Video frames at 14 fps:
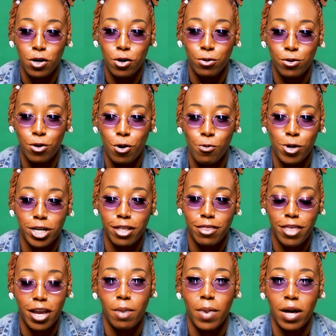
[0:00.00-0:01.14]
don't want to
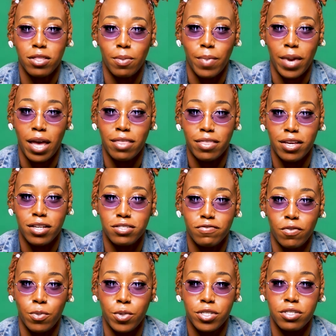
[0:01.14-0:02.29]
think about the bad things
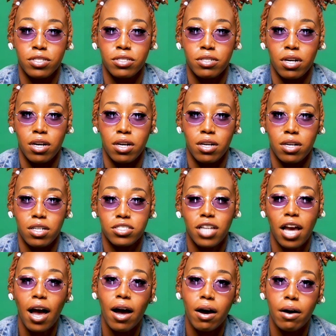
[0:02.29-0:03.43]
from when you're a
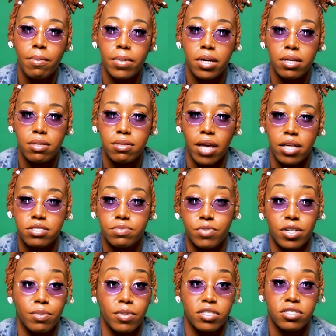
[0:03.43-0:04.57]
child, but that's
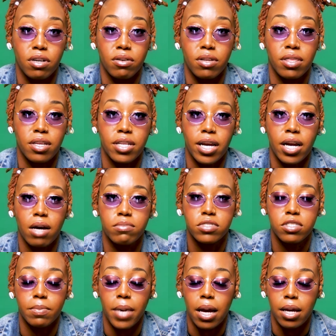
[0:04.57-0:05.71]
pretty much the only thing that comes
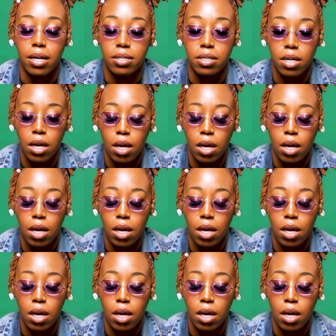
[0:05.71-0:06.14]
to mind.